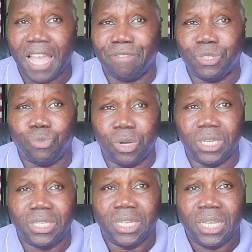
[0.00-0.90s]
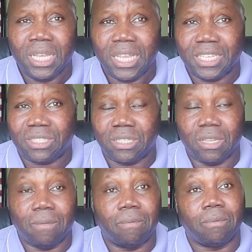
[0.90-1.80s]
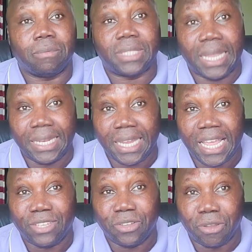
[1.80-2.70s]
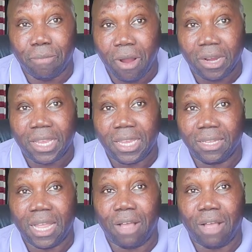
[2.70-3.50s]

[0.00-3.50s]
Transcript: have this one is 10 days on the market.